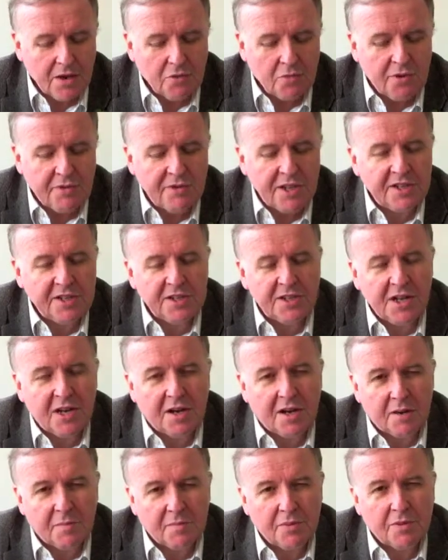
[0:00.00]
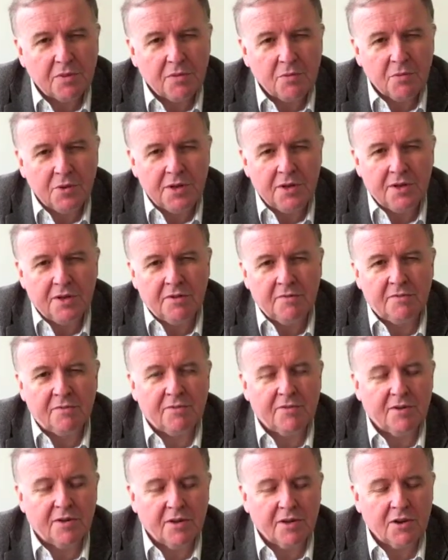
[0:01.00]
We've ended up
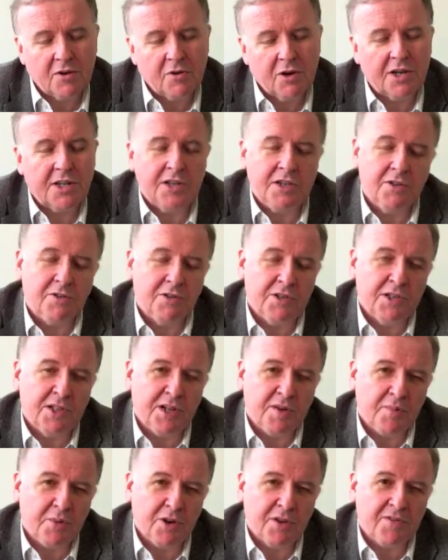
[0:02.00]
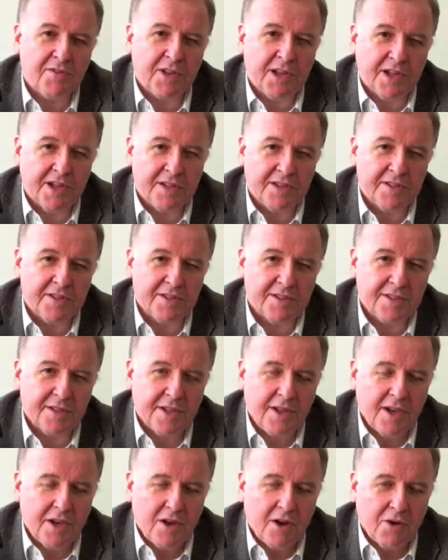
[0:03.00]
with Credit Union in a Briefcase,
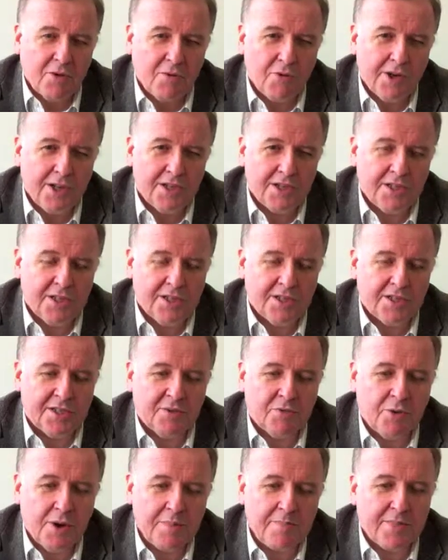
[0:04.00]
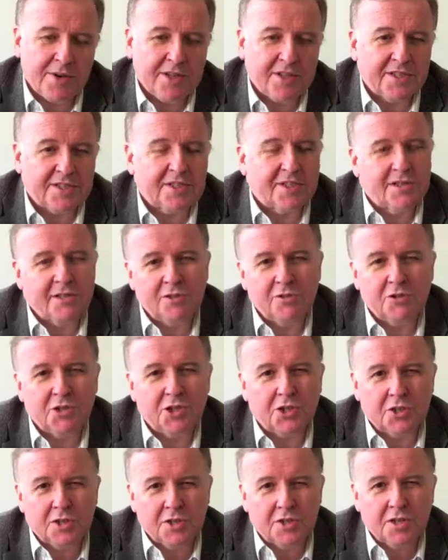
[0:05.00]
which is a web-based
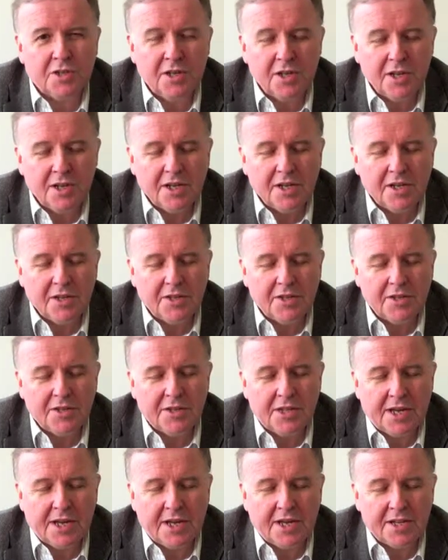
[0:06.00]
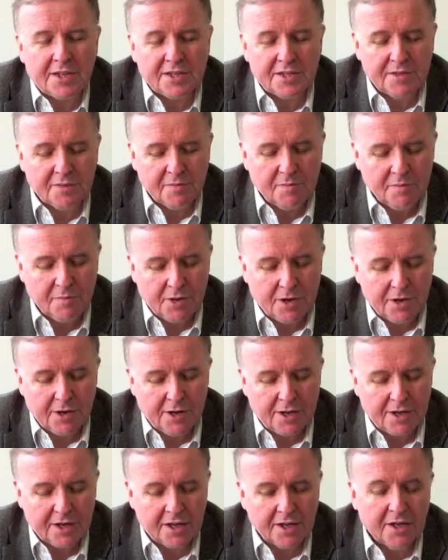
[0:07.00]
solution that
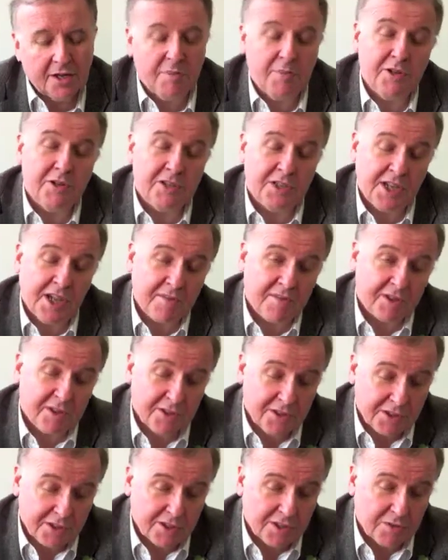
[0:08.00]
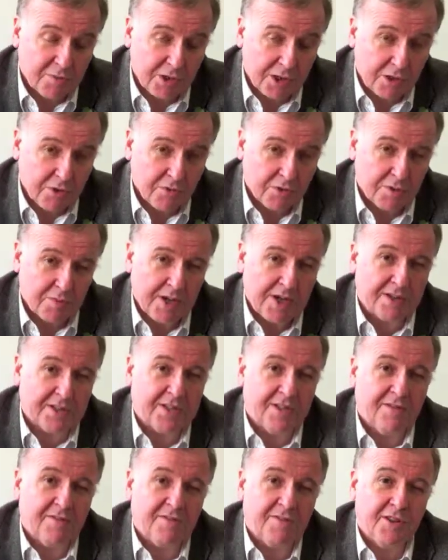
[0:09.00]
my community advocates, as we call them
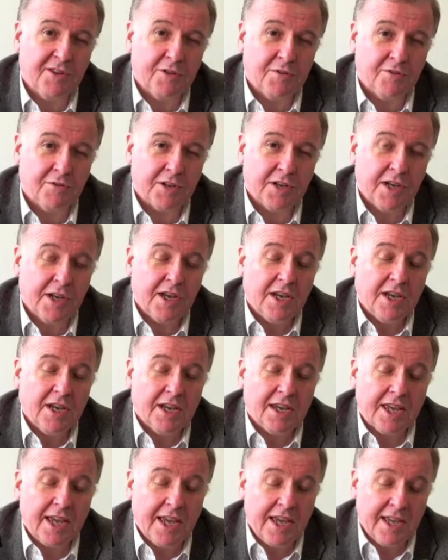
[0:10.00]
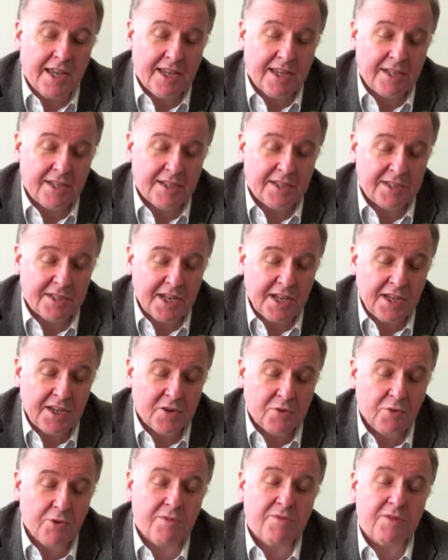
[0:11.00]
out in the field, can
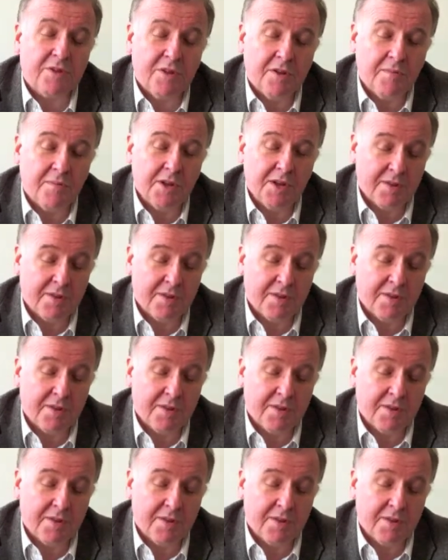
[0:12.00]
take with them.